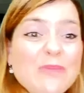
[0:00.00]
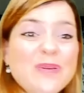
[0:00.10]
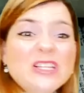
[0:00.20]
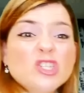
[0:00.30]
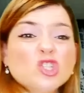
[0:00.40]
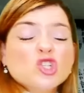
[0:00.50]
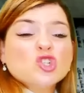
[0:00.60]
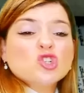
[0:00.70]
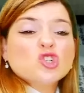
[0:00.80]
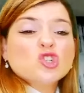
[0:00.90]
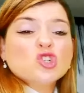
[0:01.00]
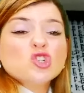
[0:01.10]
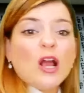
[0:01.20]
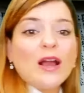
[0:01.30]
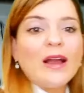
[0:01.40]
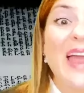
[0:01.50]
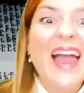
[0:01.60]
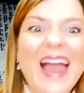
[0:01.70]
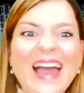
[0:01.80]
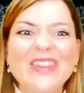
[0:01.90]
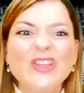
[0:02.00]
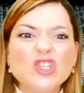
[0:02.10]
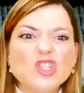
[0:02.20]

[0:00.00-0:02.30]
and be strong. And the